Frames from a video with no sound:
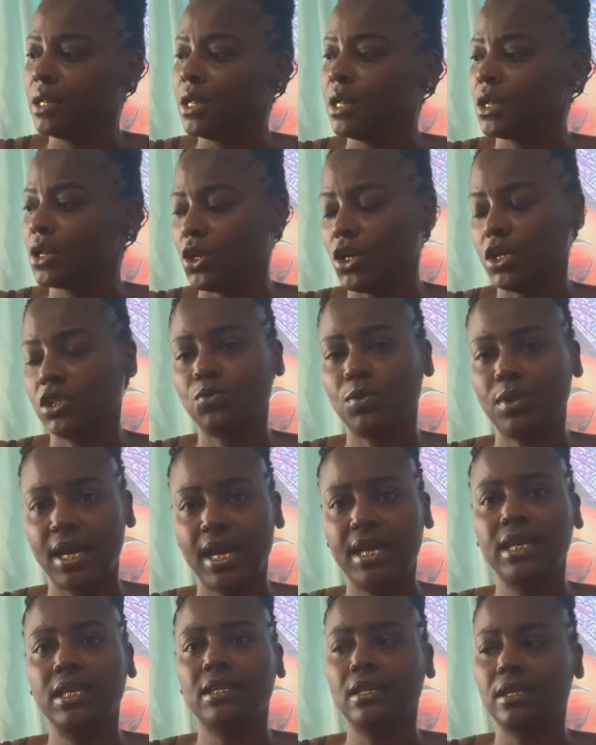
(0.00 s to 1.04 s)
Because when
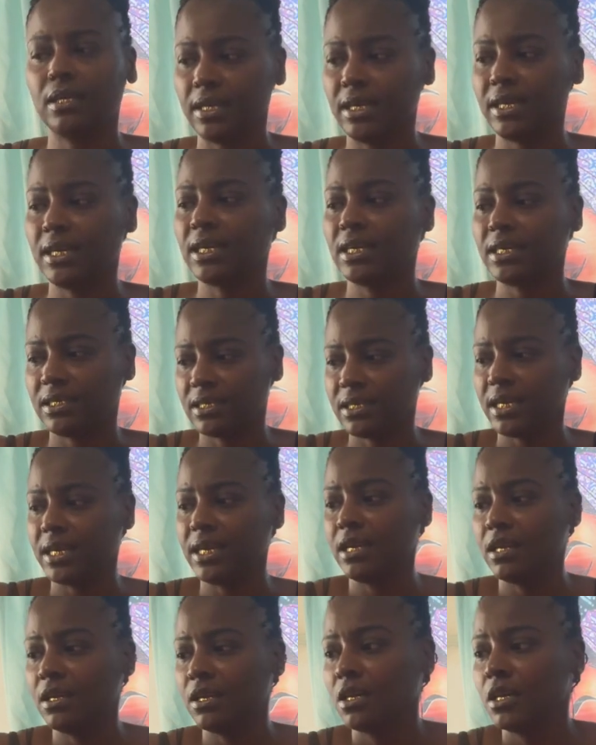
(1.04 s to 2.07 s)
I hit the link, it
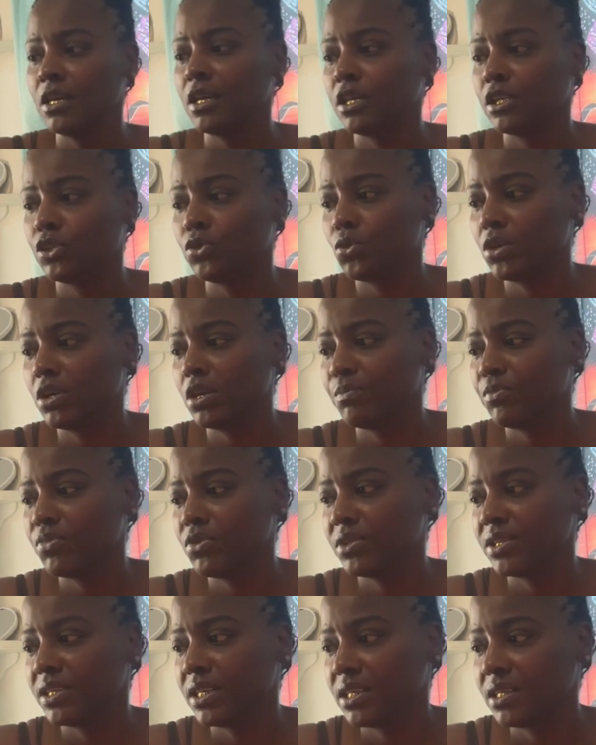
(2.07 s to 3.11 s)
said
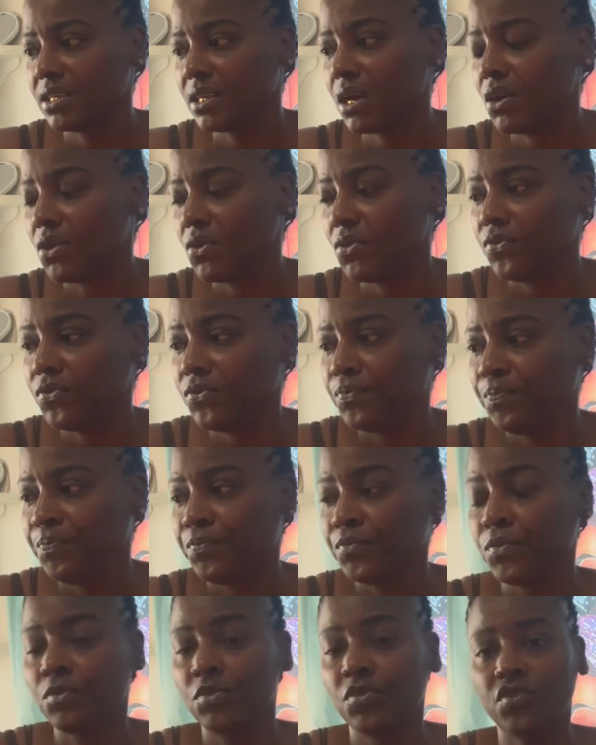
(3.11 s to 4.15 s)
20%
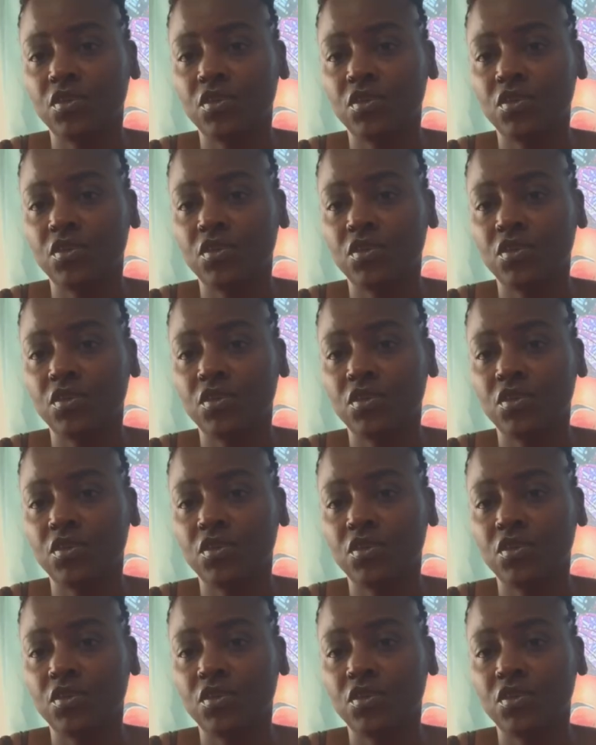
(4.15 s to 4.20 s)
off.